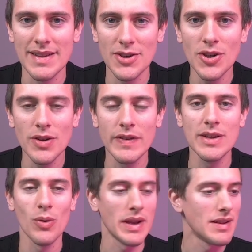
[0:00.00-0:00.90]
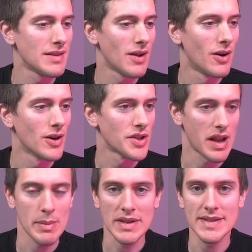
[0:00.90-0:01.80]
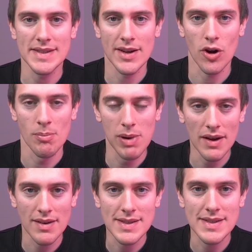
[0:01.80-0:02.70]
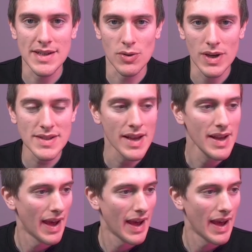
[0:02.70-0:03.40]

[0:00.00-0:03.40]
third video in our Dynamics CRM plugins series